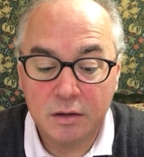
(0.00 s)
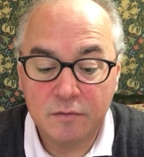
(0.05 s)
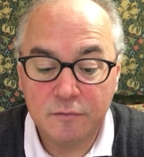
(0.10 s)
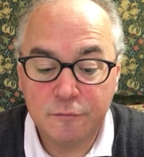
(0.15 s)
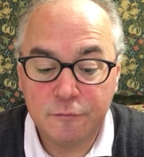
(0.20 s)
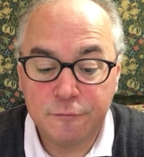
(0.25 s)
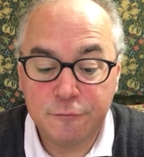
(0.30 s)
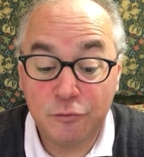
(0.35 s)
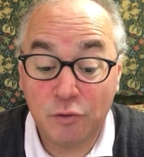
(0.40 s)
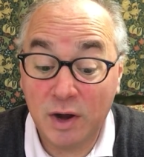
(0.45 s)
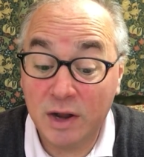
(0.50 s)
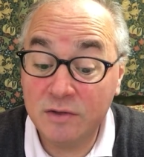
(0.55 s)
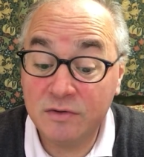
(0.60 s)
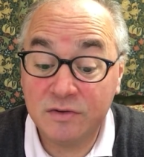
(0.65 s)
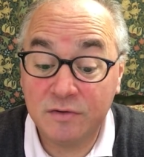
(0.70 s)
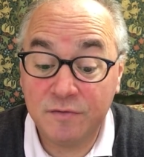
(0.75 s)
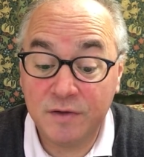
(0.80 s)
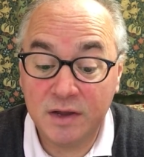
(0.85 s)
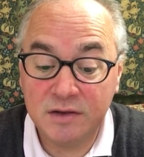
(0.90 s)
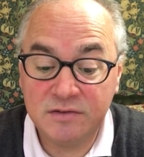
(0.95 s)
France
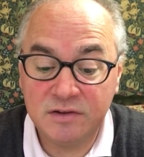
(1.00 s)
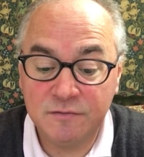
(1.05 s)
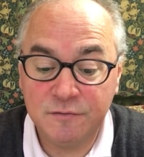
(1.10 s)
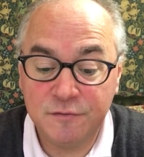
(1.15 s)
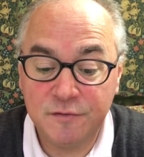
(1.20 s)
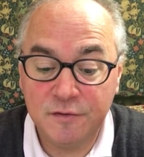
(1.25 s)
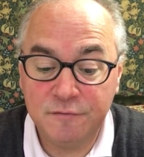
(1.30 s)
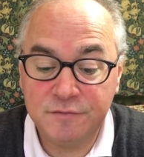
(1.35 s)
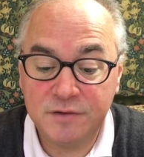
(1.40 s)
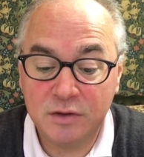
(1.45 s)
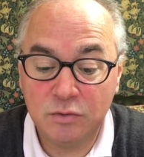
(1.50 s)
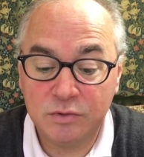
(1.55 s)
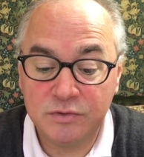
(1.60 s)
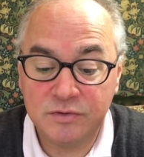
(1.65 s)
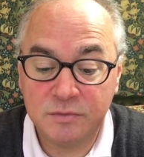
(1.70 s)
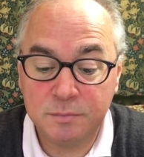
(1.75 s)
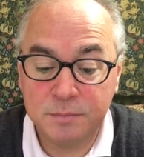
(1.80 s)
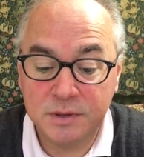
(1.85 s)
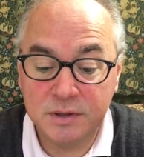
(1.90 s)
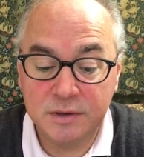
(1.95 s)
of 1850 was
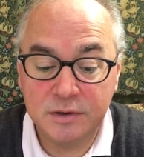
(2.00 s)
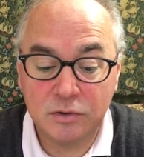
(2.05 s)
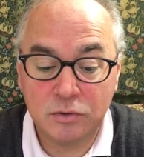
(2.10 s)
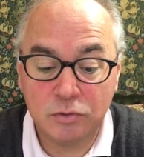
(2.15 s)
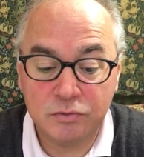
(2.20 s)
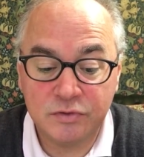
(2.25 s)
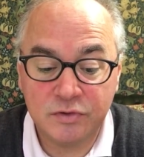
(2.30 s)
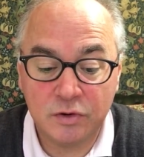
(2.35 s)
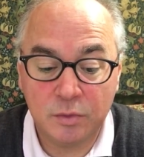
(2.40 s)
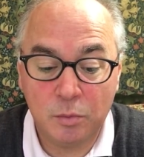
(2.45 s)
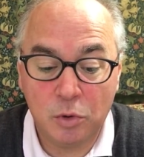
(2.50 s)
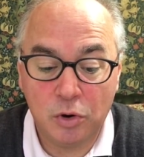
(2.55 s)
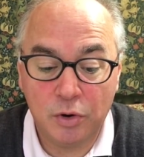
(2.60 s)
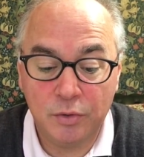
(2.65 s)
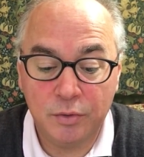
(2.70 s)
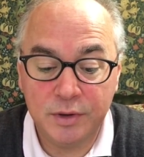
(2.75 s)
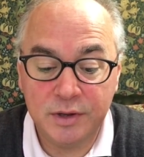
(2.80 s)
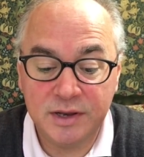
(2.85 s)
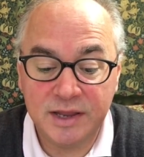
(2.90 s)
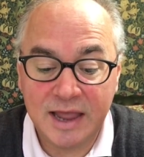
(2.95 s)
in political
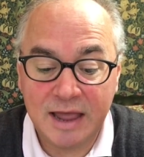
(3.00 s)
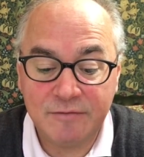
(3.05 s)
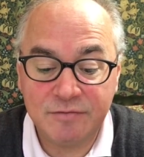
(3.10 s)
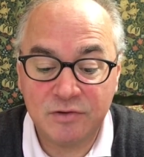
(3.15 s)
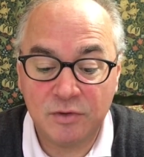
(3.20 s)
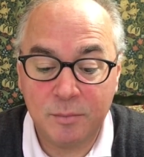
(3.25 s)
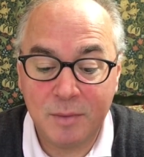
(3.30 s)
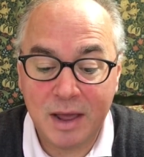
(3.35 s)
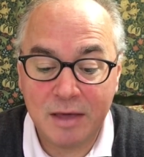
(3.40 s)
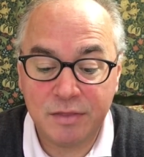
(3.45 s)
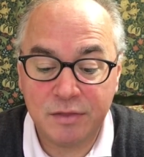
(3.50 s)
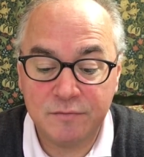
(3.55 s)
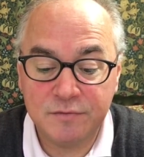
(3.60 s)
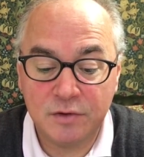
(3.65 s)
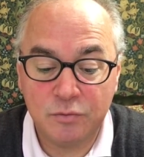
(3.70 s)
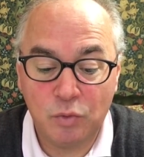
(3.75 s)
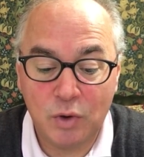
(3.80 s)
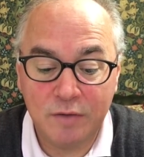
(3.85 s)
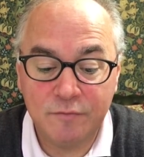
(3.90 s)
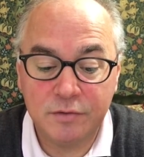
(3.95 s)
turmoil. In the aftermath of
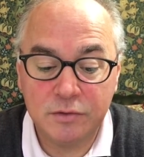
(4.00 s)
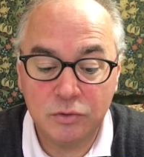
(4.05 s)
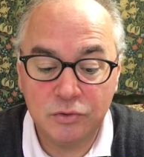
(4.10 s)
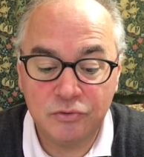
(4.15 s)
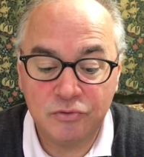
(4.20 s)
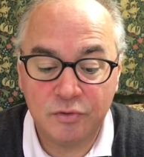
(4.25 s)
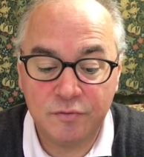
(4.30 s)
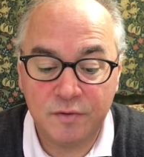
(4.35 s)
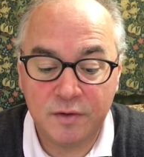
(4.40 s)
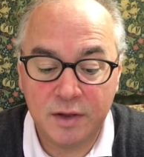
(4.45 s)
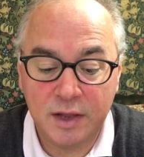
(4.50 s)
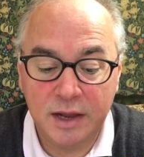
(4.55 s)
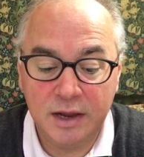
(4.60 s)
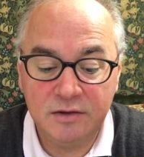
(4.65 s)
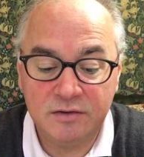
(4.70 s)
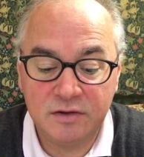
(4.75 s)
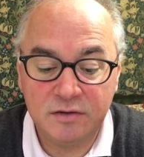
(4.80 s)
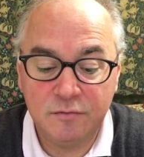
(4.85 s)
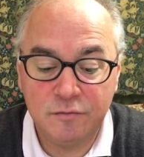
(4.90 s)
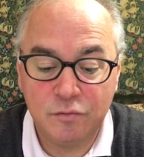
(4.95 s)
the revolution of
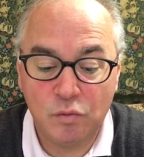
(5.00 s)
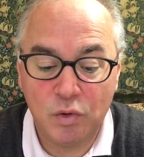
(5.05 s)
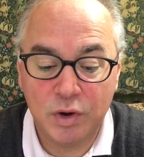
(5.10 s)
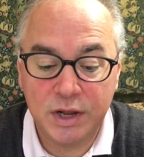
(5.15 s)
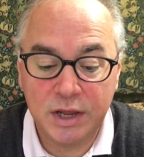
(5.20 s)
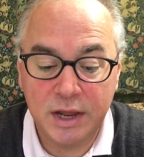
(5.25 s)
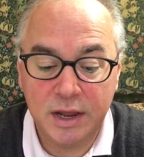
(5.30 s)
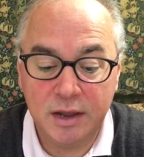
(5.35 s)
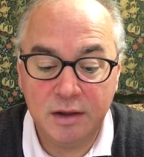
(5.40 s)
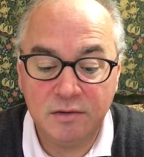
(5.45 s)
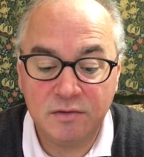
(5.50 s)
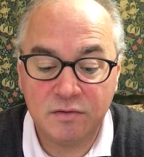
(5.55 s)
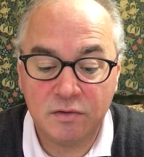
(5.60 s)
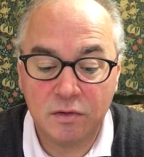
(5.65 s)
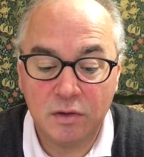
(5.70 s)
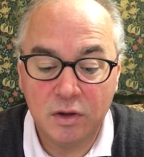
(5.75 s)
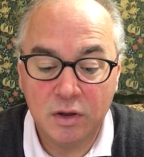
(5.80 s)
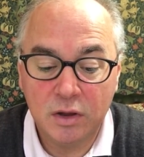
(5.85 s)
1848,